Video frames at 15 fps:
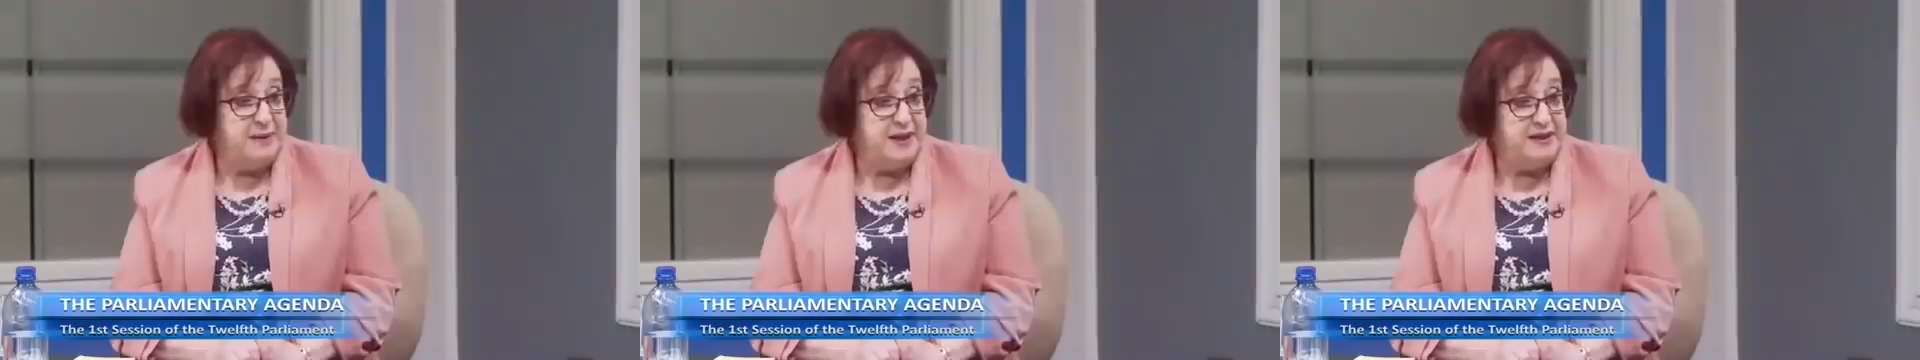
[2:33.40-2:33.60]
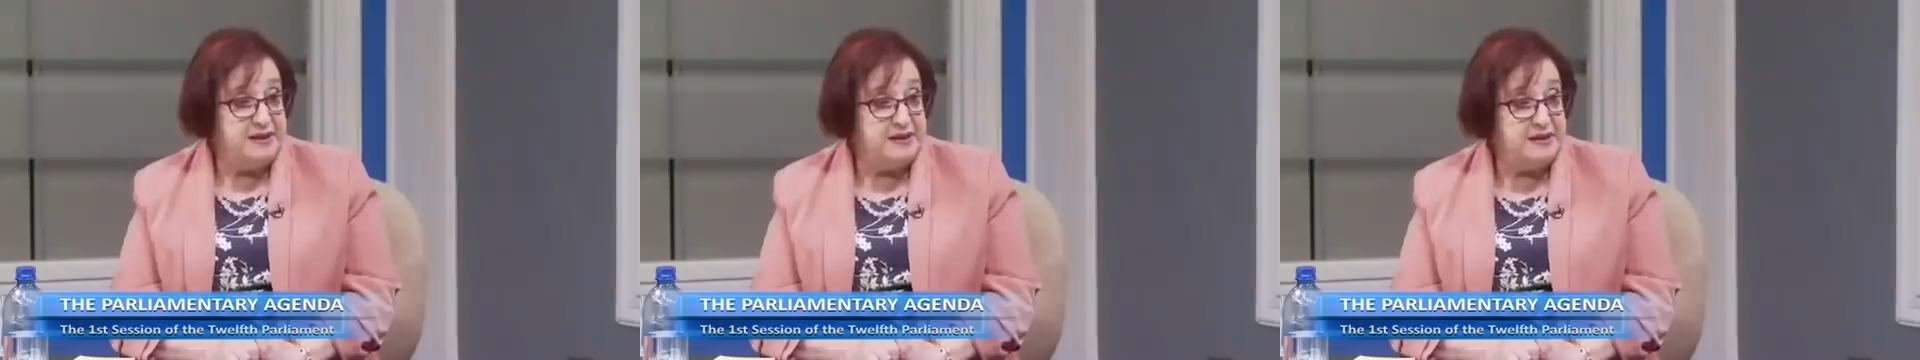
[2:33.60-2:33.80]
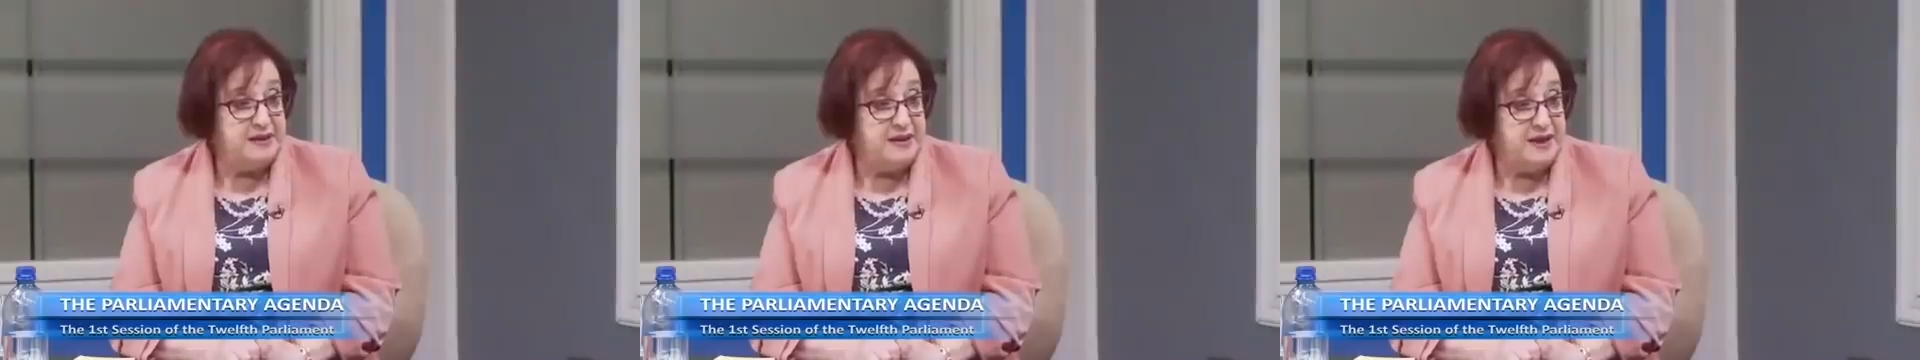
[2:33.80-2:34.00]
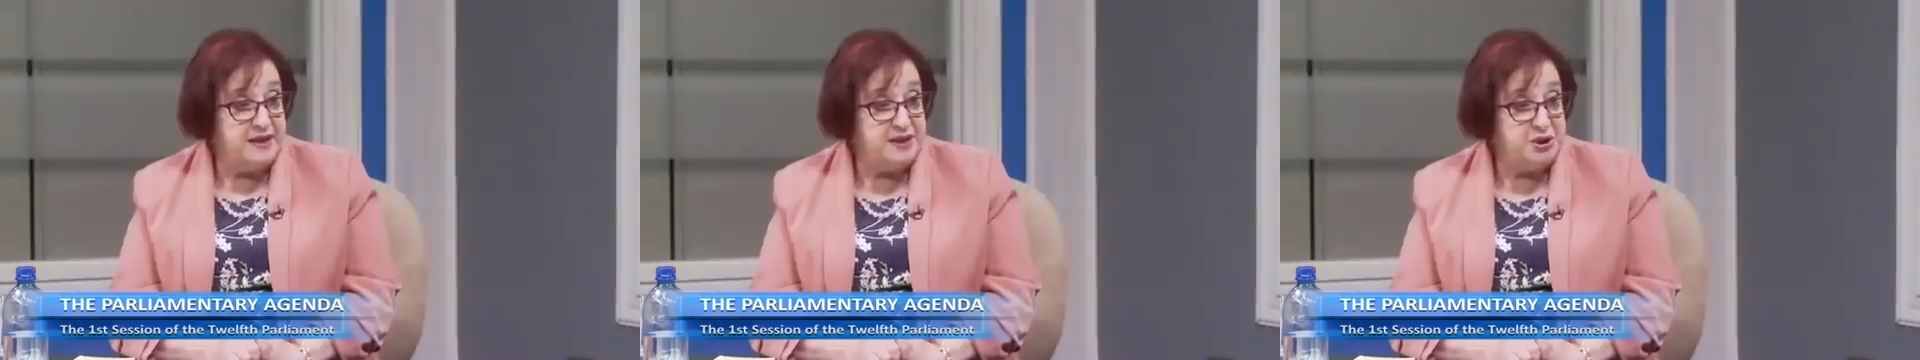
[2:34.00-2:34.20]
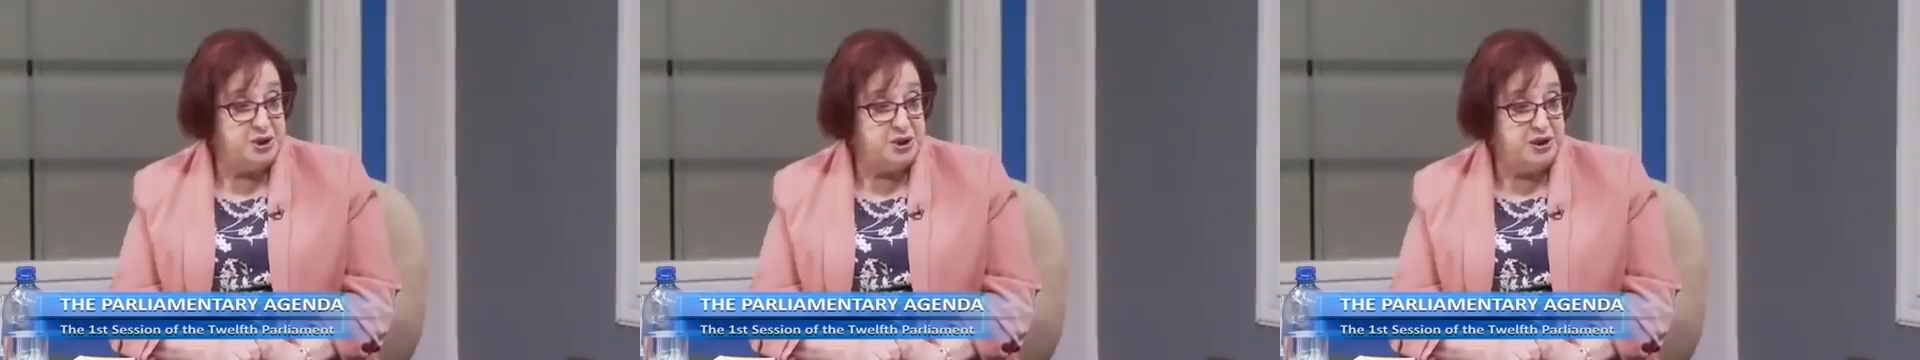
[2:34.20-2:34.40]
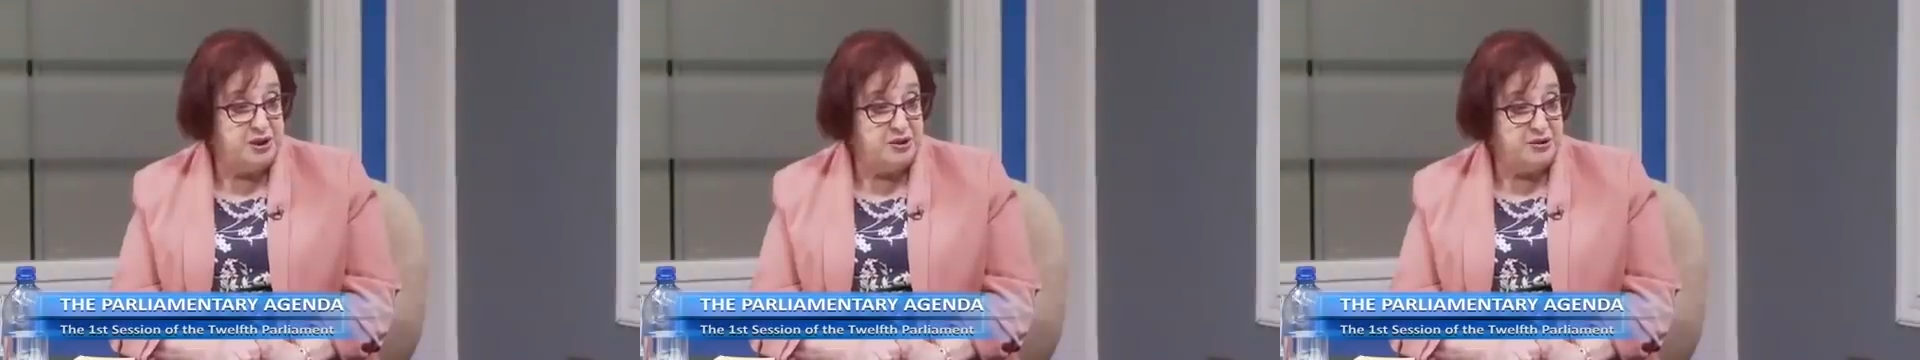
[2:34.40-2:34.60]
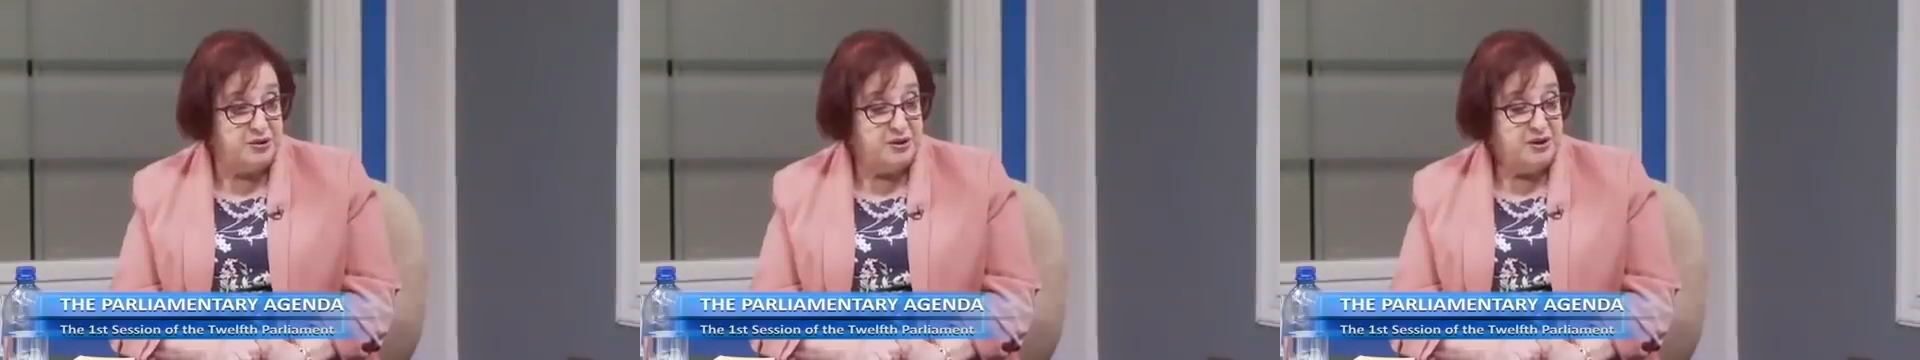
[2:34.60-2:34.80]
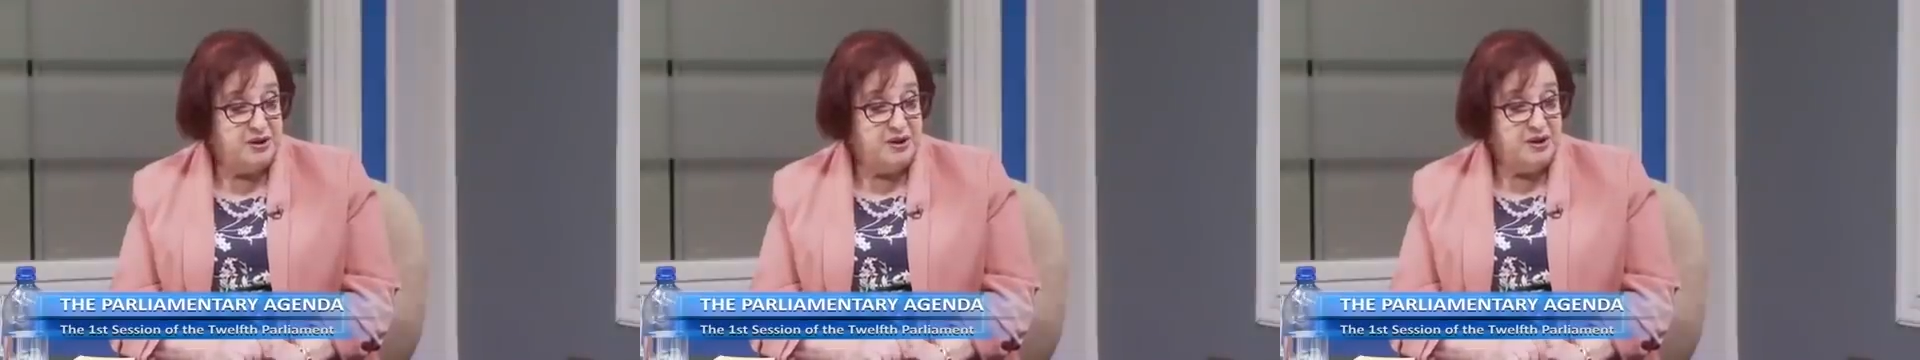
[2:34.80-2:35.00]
Patterson as chair